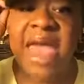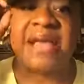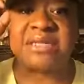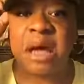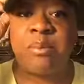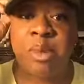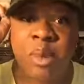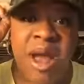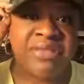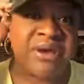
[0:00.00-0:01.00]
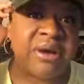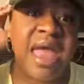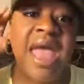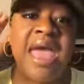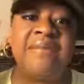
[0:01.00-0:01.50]
as a brother.
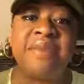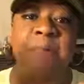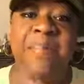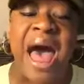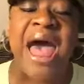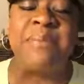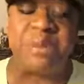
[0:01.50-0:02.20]
And the Bible